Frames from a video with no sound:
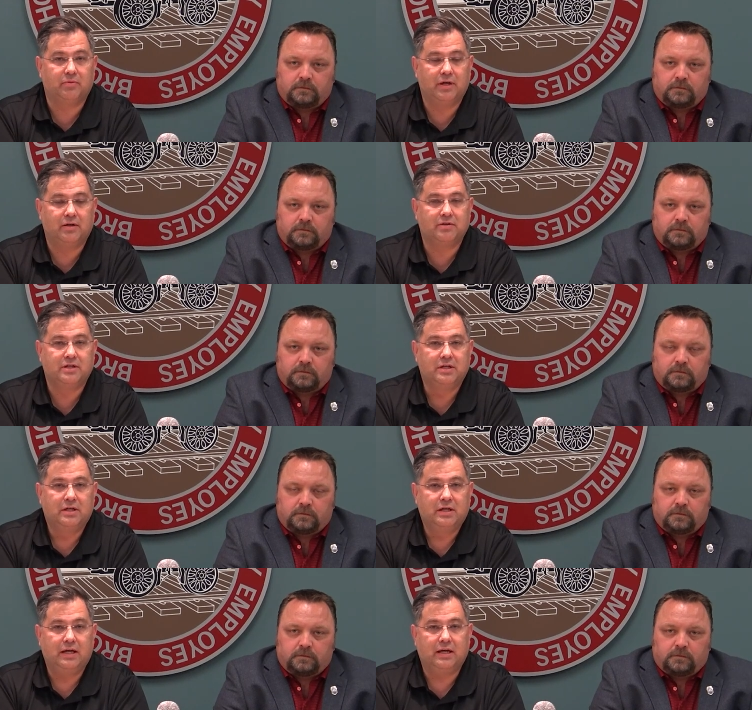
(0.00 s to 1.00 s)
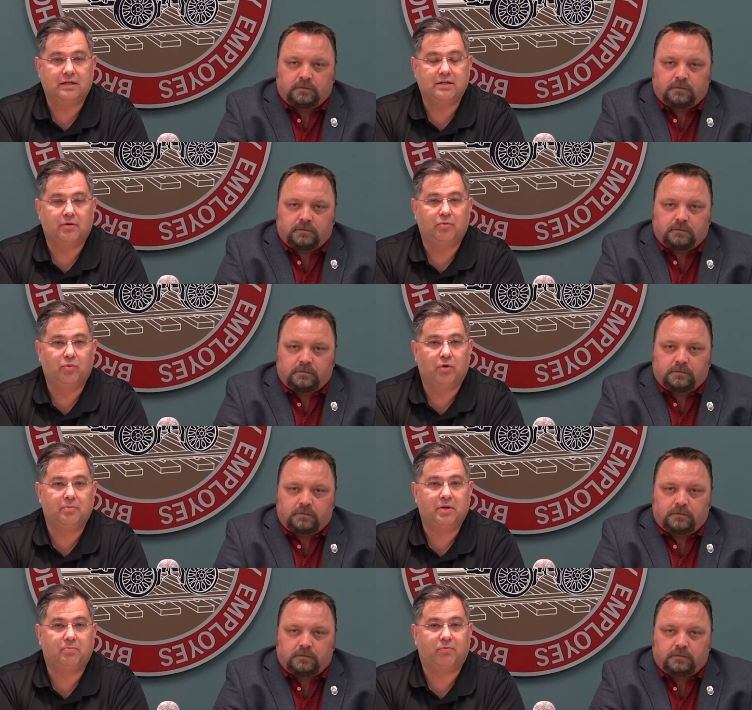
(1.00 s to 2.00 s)
Speaker 1: around, and uh, we want to
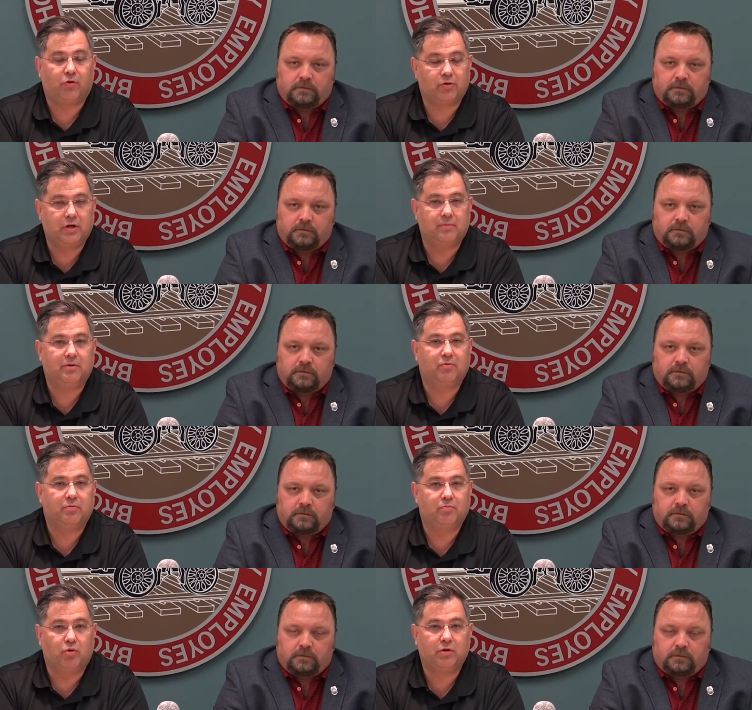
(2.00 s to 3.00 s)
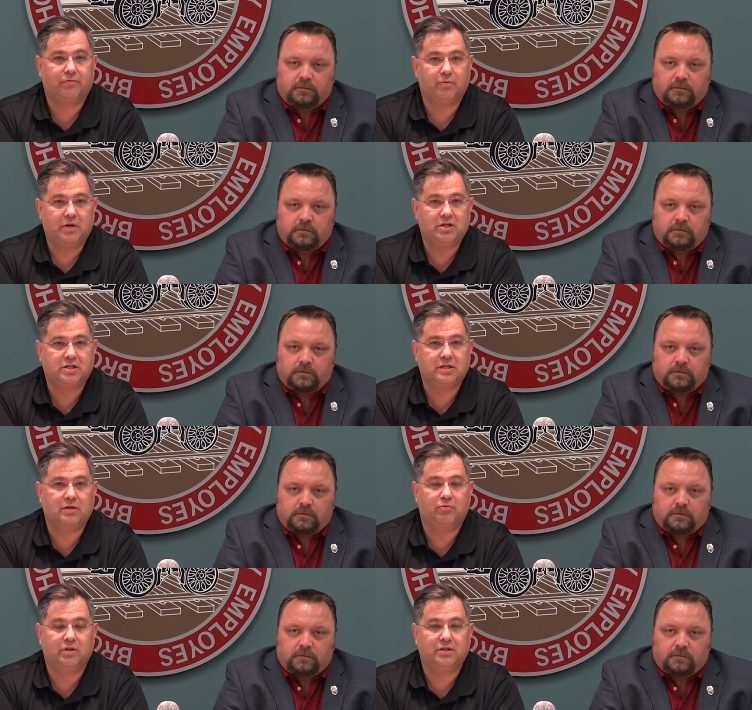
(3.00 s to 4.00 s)
be forthcoming with more information
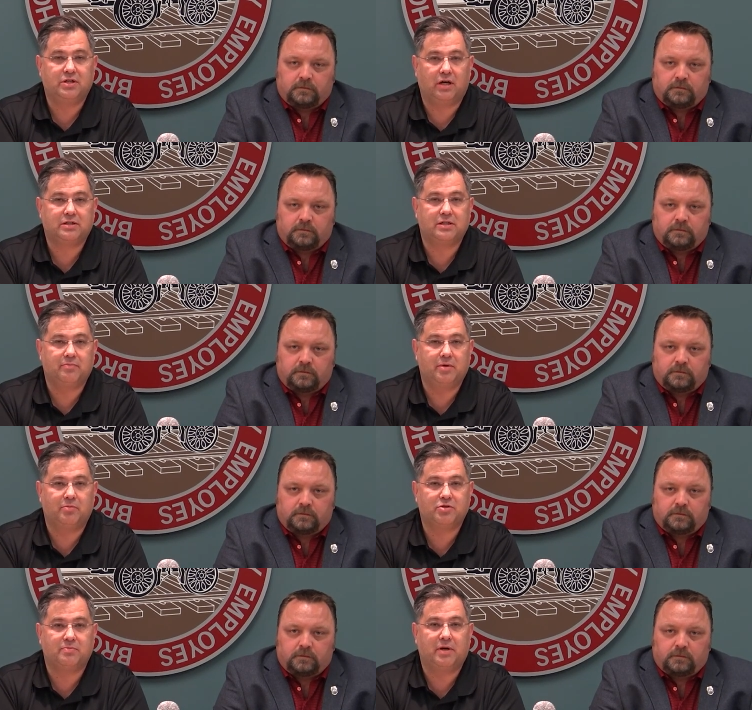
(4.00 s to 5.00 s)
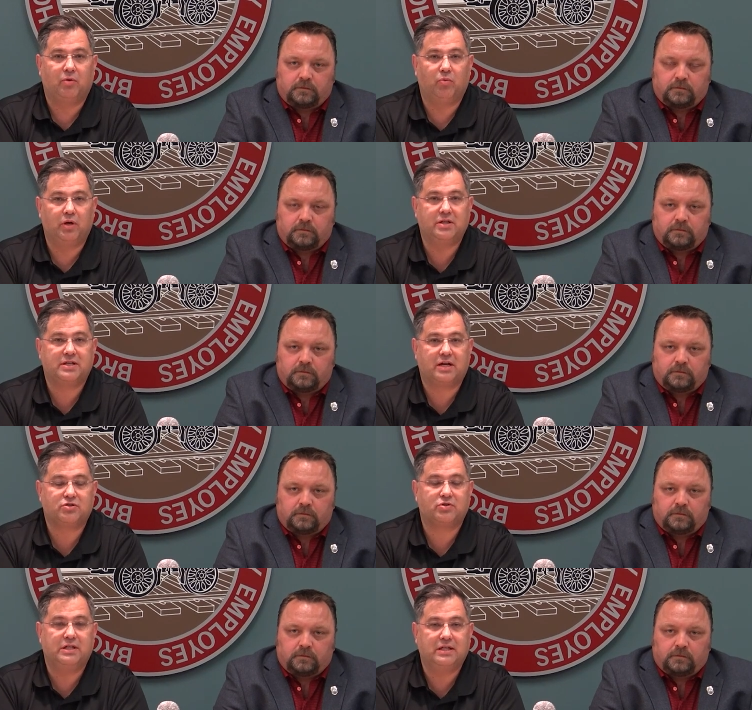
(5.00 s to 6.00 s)
and really talk to the members about what is
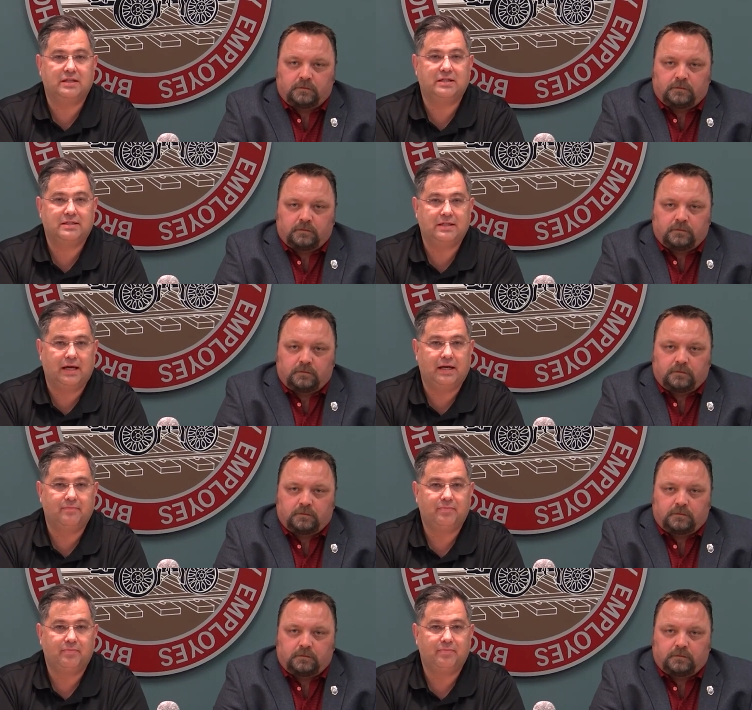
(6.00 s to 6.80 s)
actually in the TA.